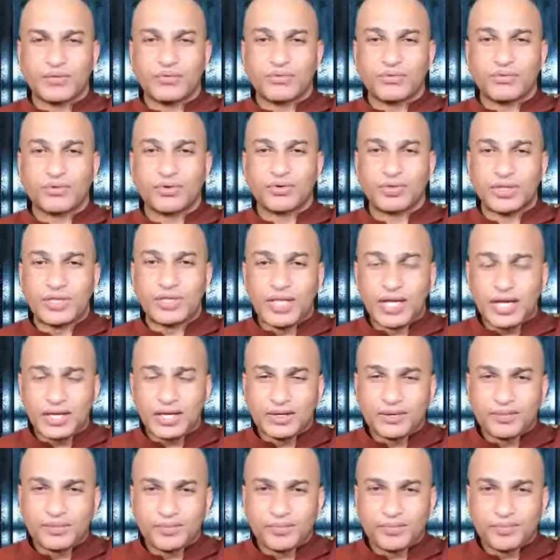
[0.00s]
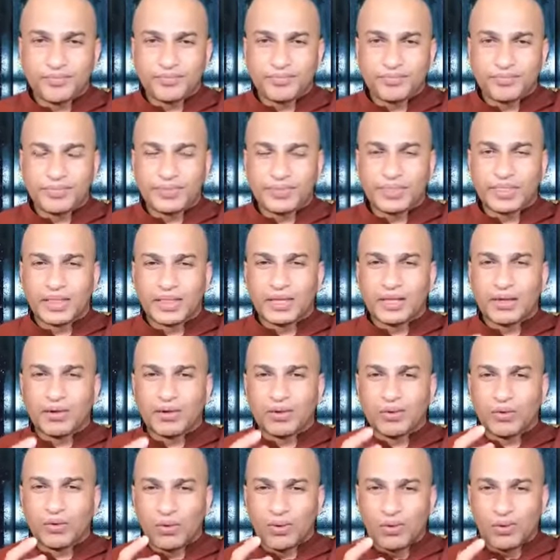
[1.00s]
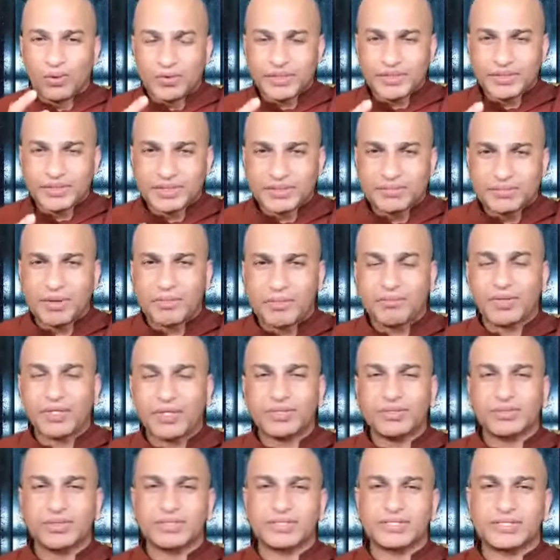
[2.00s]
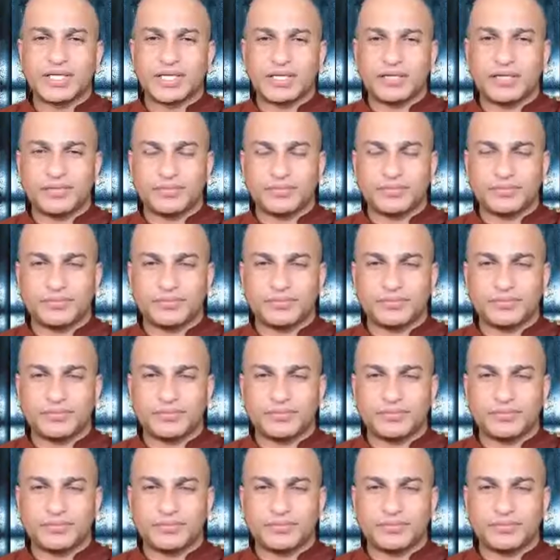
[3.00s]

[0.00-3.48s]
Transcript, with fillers: So then always remember yourself.